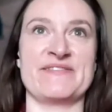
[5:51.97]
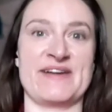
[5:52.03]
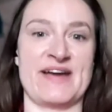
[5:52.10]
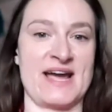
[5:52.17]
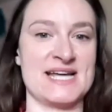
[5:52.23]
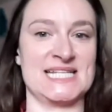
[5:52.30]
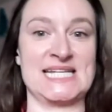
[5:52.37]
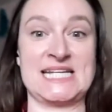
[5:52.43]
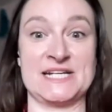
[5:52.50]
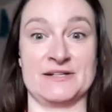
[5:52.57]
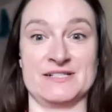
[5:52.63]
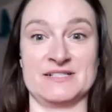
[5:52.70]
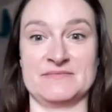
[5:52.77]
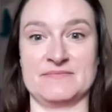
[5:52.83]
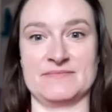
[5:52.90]
Generative AI is
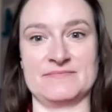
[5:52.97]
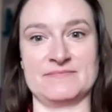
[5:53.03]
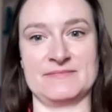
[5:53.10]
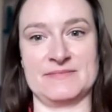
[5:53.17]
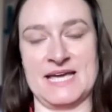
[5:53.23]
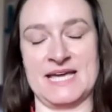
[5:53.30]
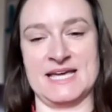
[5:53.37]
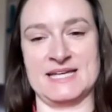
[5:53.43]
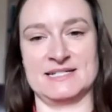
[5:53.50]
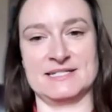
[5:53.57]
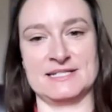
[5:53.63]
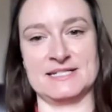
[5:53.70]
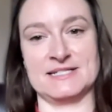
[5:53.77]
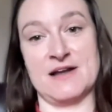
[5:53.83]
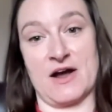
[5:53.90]
here
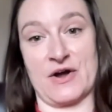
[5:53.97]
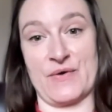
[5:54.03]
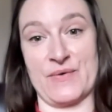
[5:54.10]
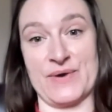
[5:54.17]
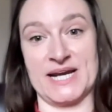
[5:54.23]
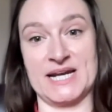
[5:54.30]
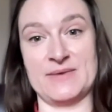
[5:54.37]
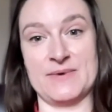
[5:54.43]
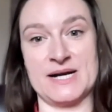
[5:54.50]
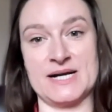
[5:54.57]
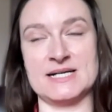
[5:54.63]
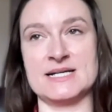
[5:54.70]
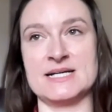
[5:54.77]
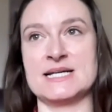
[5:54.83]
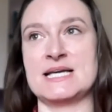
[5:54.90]
and it's not going
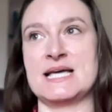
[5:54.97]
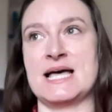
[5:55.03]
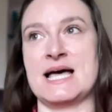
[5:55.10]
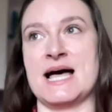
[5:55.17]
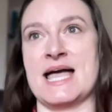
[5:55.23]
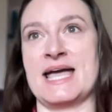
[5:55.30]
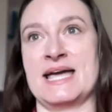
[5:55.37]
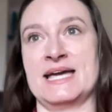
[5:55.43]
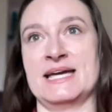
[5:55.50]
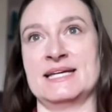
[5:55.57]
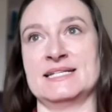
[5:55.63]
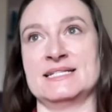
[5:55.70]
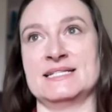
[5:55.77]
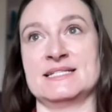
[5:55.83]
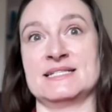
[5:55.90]
anywhere.
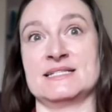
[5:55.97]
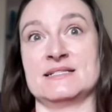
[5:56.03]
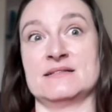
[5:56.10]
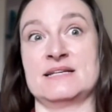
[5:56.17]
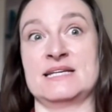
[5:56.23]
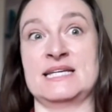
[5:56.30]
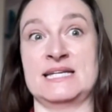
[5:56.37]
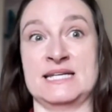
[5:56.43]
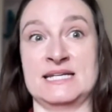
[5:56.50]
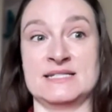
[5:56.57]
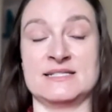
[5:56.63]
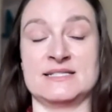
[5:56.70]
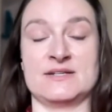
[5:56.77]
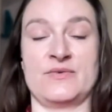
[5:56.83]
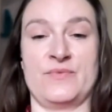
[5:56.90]
And it
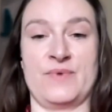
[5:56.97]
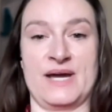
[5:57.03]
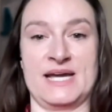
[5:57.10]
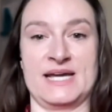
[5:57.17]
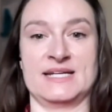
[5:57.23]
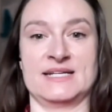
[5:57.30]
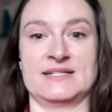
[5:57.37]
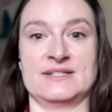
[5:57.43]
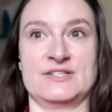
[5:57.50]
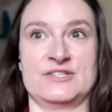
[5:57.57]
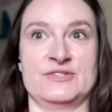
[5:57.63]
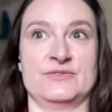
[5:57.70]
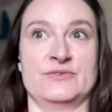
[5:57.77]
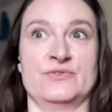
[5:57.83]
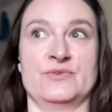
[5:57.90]
is a way
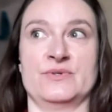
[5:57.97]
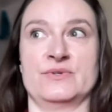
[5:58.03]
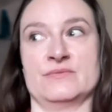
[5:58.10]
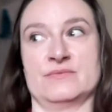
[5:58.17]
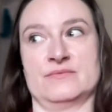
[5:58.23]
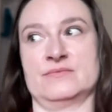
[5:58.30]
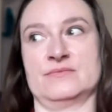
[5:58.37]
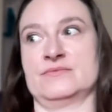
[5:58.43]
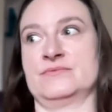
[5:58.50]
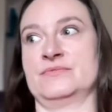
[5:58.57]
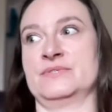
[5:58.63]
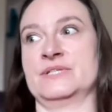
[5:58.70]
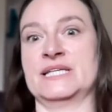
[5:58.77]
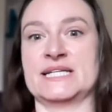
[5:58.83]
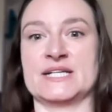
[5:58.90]
to
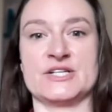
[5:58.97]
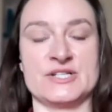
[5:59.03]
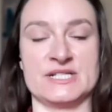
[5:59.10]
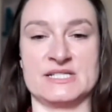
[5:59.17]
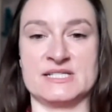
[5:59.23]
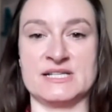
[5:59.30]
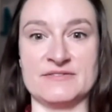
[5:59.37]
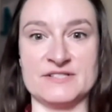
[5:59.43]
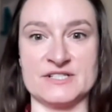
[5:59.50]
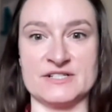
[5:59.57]
really increase